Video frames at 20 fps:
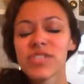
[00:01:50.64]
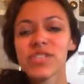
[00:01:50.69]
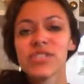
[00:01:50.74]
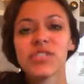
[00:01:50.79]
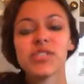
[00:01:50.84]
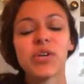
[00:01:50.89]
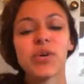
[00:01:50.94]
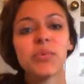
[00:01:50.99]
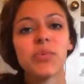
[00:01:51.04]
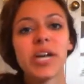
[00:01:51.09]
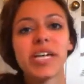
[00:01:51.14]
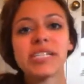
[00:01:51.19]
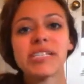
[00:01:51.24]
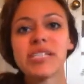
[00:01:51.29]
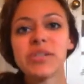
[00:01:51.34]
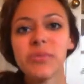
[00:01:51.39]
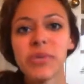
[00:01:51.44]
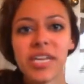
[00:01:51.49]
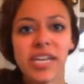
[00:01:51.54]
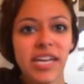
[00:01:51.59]
So ways
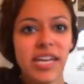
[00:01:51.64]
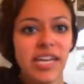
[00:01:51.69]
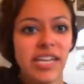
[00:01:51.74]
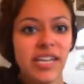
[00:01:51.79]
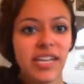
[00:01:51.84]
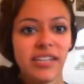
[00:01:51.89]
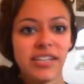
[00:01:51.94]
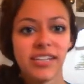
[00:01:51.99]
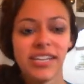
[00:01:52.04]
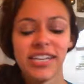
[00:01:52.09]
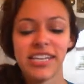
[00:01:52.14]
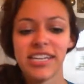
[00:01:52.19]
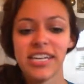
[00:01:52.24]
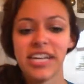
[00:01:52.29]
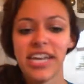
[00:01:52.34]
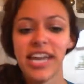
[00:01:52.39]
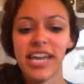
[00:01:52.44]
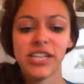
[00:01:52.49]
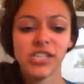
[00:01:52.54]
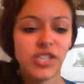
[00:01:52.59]
that we can
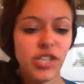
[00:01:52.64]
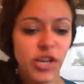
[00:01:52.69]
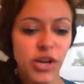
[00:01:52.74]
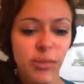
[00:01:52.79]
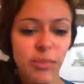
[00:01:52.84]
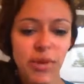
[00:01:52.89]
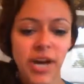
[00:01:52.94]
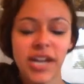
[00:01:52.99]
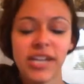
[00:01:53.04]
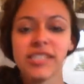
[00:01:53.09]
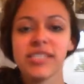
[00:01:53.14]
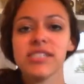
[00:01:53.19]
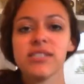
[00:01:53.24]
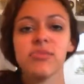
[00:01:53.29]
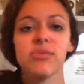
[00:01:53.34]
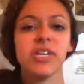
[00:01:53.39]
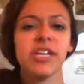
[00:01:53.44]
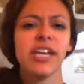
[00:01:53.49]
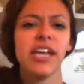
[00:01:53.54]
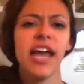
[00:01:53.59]
engage their minds
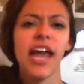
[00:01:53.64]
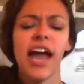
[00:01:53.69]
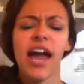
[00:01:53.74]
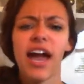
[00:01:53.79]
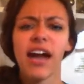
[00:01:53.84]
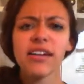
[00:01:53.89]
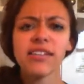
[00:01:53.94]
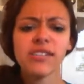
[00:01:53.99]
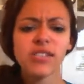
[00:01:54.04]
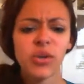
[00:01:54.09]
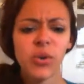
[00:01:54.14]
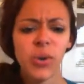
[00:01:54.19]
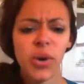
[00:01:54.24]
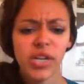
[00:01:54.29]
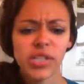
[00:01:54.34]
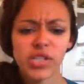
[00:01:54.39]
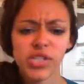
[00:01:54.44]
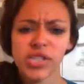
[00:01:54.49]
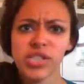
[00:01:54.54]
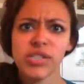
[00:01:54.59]
is we can ask
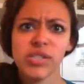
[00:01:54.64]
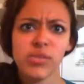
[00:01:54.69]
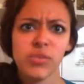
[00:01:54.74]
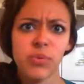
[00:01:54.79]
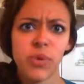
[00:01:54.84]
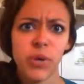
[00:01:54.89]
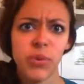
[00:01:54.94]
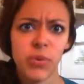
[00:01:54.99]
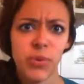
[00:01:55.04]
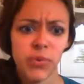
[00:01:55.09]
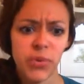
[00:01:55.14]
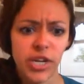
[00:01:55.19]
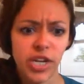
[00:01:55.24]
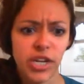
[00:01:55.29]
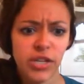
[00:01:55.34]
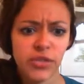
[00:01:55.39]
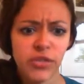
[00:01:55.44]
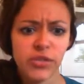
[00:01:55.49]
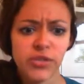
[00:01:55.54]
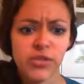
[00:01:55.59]
questions while we're
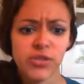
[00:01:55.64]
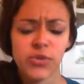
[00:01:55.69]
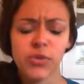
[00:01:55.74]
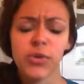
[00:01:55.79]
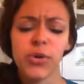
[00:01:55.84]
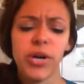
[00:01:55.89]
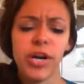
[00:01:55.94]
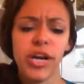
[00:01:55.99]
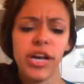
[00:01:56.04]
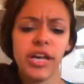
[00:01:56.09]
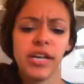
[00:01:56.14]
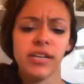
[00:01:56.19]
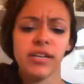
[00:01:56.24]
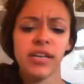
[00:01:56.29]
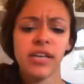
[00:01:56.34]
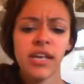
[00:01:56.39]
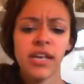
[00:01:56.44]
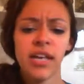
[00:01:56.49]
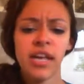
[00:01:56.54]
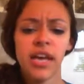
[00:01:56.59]
reading the story
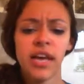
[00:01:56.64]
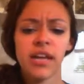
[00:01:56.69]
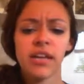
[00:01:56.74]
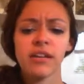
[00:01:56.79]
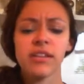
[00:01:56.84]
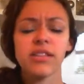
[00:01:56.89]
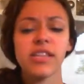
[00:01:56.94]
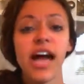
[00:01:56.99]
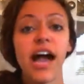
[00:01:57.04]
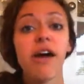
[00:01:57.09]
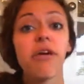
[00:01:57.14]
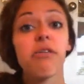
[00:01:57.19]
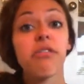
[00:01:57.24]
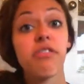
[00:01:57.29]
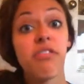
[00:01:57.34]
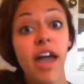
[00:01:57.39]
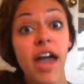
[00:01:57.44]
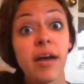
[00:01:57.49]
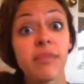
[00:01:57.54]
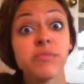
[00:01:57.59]
and allow
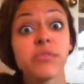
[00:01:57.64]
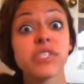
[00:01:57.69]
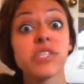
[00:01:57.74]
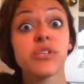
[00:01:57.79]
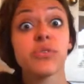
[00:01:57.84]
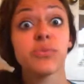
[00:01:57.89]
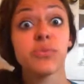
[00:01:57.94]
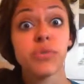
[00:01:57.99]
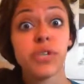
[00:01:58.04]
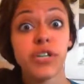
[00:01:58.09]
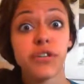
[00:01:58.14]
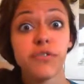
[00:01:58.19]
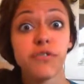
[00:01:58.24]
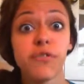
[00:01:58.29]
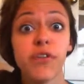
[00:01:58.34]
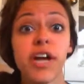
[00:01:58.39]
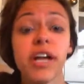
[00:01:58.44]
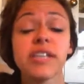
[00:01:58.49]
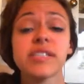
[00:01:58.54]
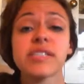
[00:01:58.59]
them to
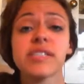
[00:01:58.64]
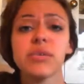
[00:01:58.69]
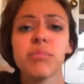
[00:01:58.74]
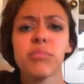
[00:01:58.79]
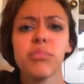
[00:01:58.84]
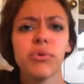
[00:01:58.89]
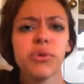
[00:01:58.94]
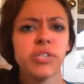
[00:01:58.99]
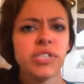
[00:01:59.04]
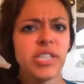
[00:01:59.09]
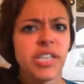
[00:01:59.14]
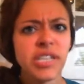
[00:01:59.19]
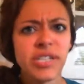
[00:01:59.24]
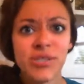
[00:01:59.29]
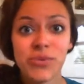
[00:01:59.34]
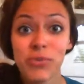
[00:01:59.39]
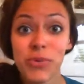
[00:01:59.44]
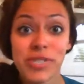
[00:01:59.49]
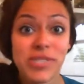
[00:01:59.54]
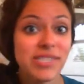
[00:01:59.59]
rephrase and
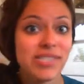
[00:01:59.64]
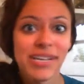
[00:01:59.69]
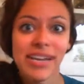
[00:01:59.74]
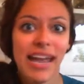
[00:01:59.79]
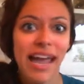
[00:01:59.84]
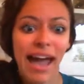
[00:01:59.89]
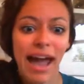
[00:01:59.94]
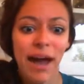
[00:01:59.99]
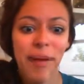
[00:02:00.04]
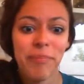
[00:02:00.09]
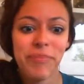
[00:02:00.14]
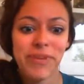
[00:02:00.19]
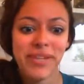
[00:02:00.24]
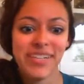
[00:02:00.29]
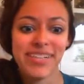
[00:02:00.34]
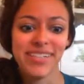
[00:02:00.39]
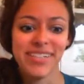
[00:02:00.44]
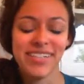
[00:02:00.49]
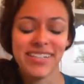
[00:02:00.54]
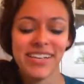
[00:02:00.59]
predict what's going to
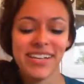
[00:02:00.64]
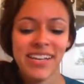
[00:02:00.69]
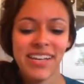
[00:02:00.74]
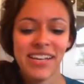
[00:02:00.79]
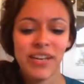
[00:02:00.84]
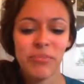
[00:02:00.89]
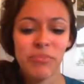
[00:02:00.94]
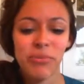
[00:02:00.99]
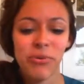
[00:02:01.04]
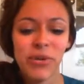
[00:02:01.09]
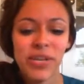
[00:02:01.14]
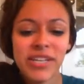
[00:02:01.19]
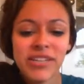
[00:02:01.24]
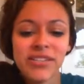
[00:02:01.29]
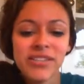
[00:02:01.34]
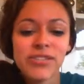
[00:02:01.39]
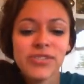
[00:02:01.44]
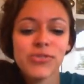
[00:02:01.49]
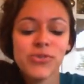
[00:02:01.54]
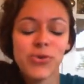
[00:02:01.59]
happen and bring
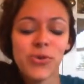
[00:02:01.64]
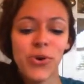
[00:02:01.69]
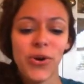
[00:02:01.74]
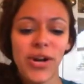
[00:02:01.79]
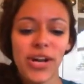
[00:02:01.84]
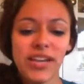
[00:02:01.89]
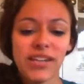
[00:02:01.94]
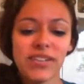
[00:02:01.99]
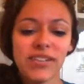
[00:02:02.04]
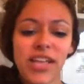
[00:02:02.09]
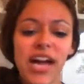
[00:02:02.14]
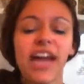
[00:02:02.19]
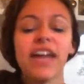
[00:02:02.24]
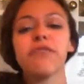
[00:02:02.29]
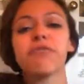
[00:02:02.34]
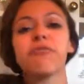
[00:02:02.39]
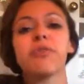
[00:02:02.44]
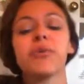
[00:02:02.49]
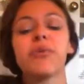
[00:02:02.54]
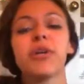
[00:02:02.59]
the story to life. We